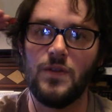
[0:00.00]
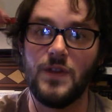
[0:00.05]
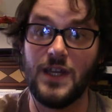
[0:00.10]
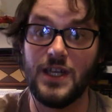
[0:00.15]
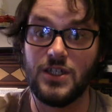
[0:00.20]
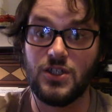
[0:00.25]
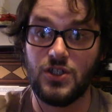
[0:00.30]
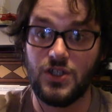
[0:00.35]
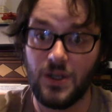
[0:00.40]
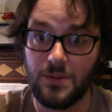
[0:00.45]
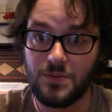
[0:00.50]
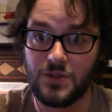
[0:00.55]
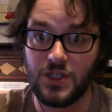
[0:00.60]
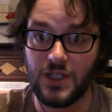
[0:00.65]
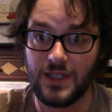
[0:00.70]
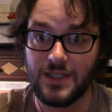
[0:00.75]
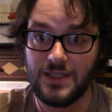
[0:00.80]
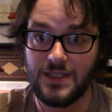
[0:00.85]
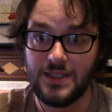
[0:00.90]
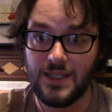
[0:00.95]
the
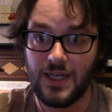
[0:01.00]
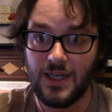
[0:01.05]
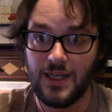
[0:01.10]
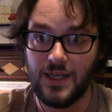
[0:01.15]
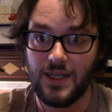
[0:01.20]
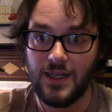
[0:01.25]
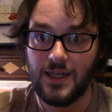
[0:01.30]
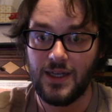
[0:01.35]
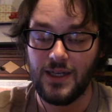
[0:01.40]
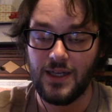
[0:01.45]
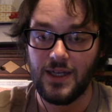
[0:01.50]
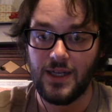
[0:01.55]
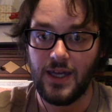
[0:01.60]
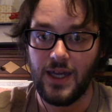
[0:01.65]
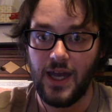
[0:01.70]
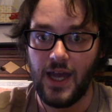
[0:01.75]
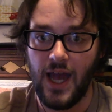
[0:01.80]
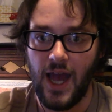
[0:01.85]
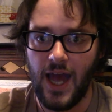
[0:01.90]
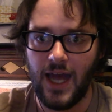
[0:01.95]
Egyptians,
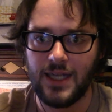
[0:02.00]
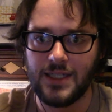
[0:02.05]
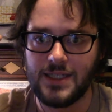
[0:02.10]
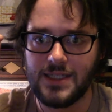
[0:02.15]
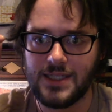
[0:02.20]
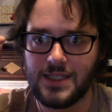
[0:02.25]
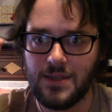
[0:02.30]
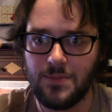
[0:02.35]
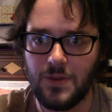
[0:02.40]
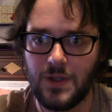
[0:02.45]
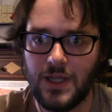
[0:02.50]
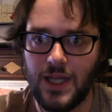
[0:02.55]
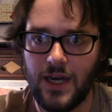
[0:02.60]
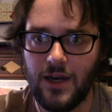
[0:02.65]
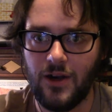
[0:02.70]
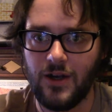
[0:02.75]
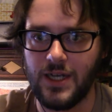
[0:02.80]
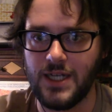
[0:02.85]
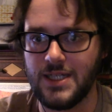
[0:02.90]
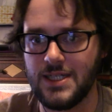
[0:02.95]
had
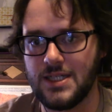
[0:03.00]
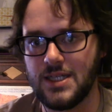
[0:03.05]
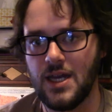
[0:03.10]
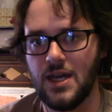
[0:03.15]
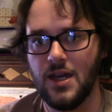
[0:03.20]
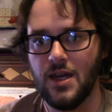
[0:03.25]
similarities.